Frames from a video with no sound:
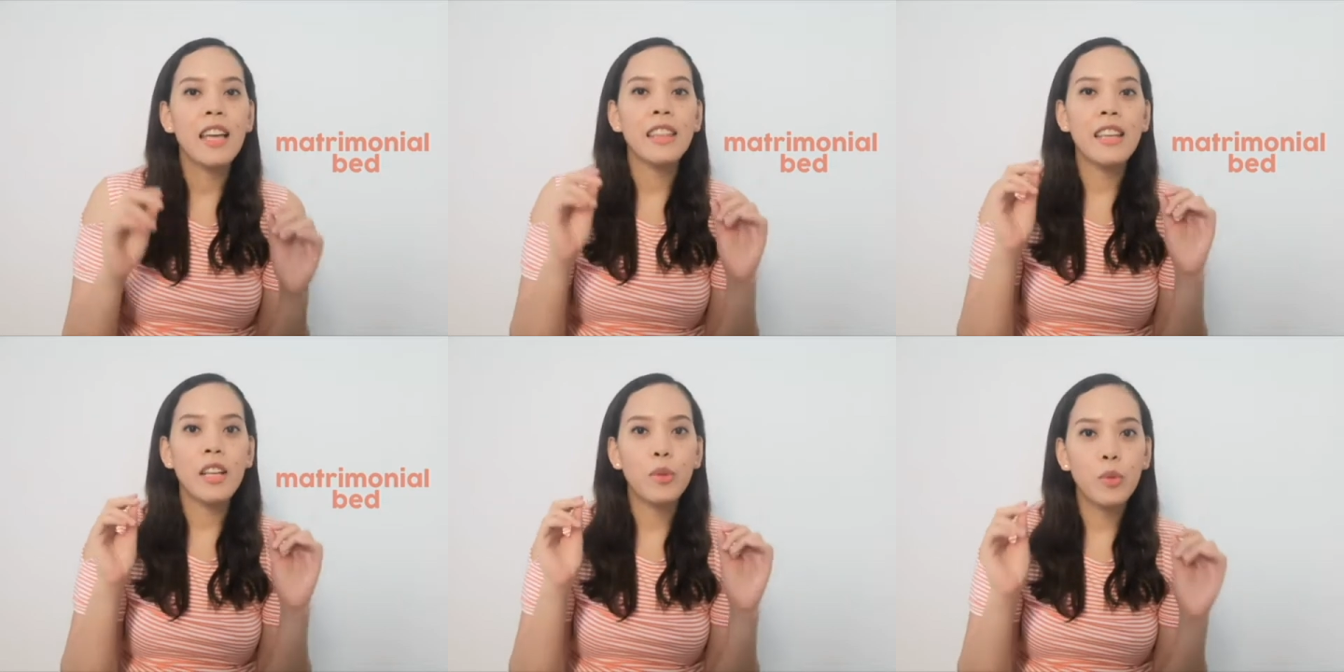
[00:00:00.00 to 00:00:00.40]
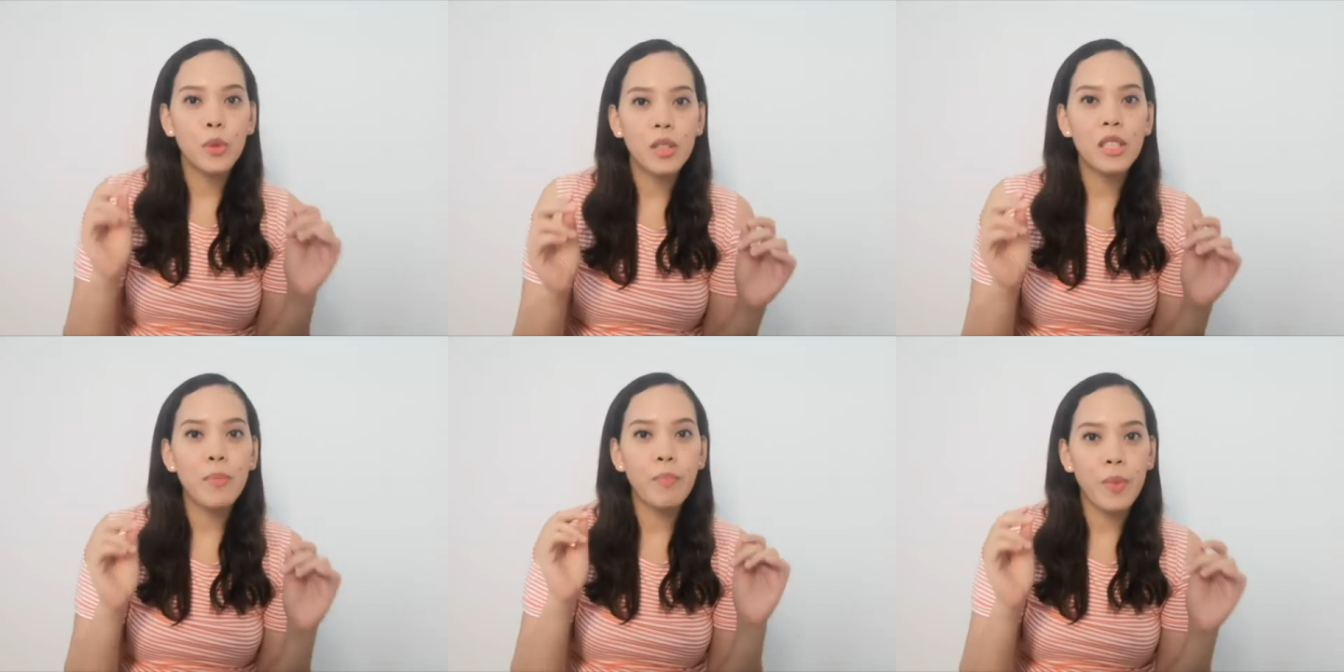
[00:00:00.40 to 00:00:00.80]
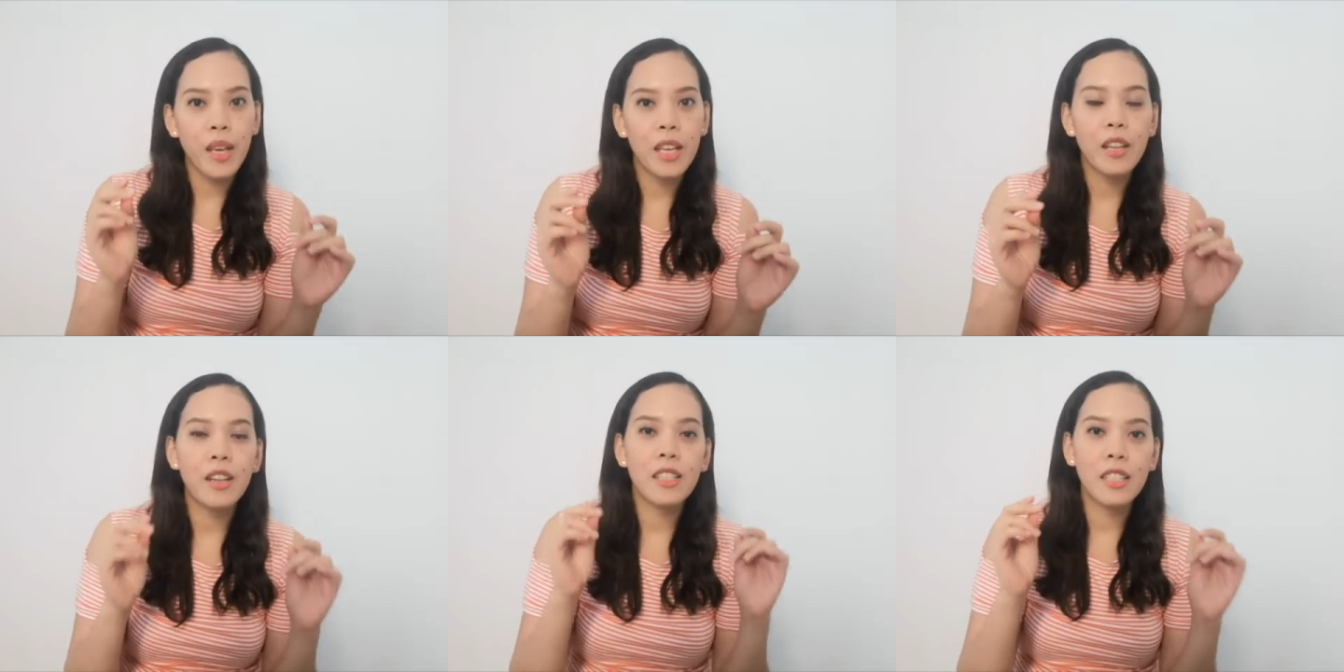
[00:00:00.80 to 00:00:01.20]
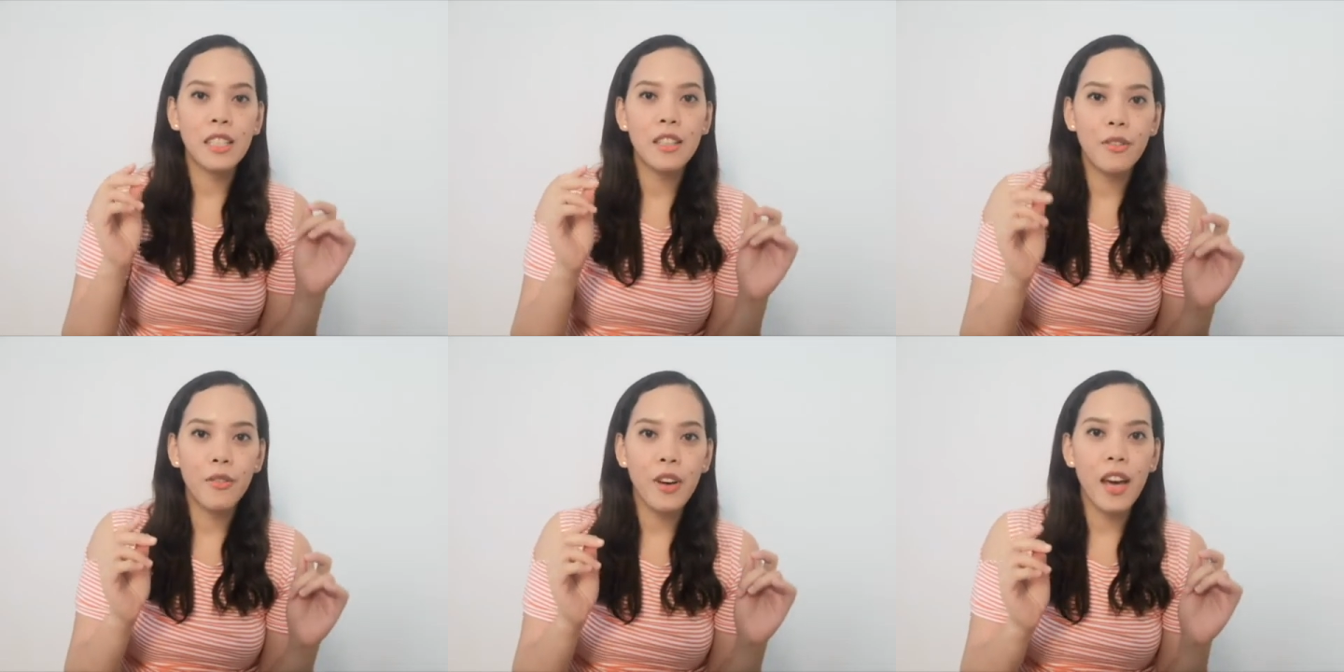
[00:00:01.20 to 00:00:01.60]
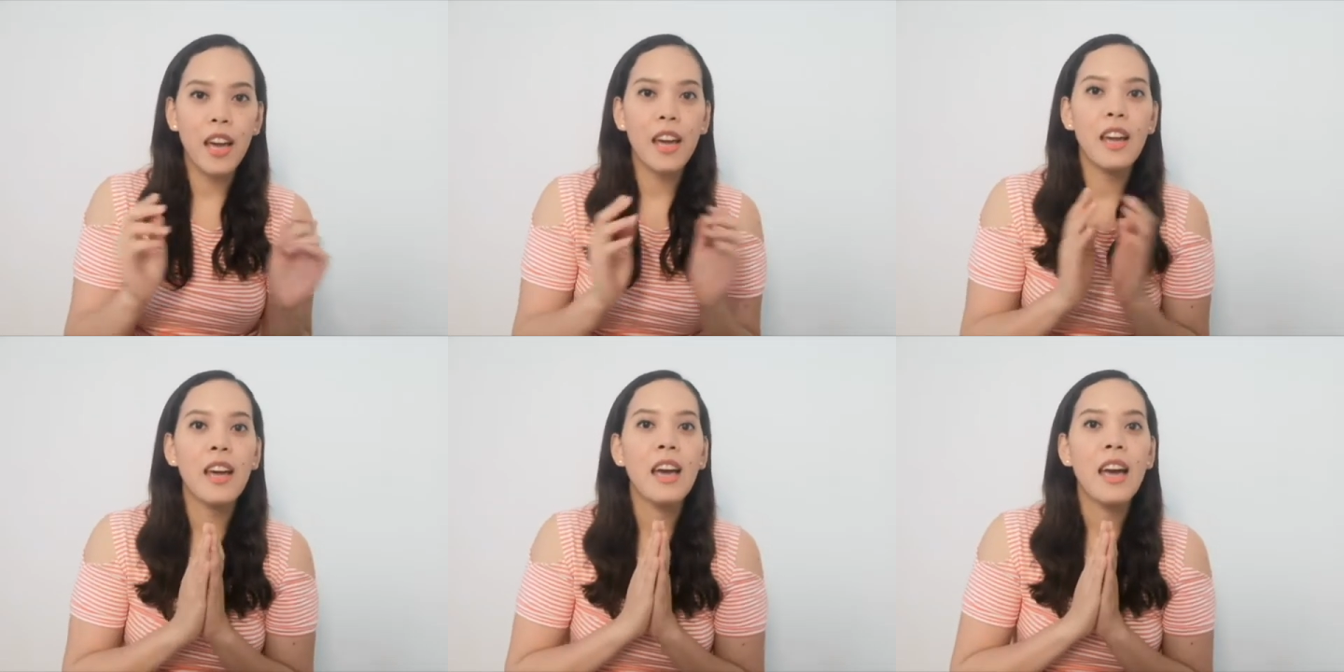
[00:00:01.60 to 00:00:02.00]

that would depict or signify